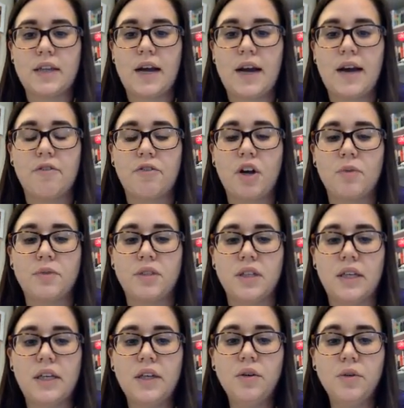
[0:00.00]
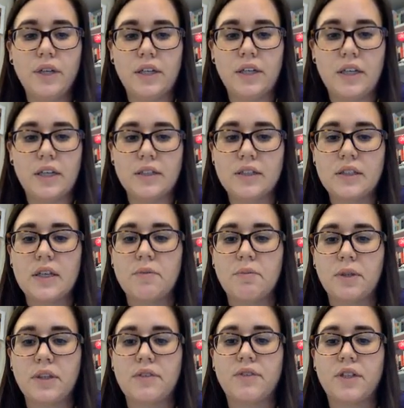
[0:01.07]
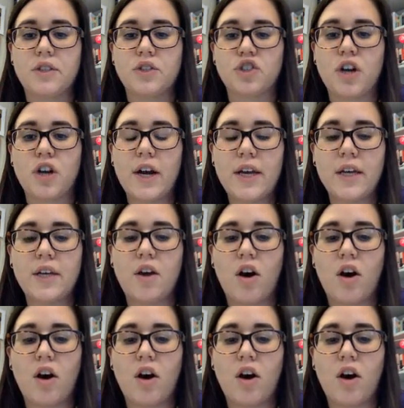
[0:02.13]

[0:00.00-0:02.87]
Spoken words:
I have come to kill Indians and believe it is right and